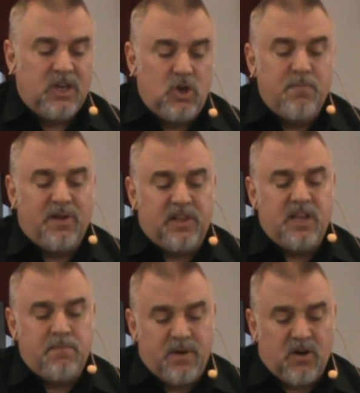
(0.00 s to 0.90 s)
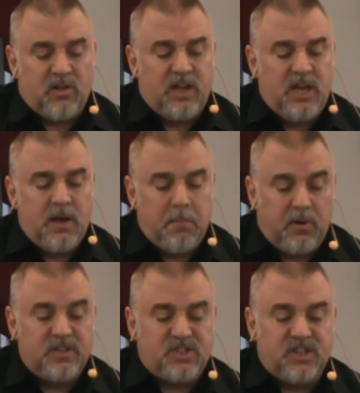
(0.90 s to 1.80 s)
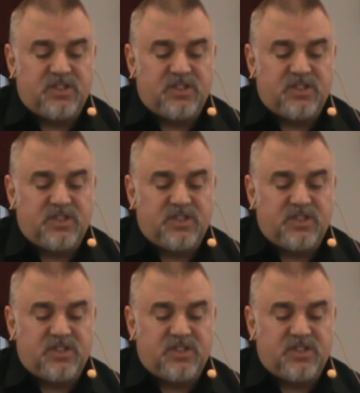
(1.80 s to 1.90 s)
Humility merely puts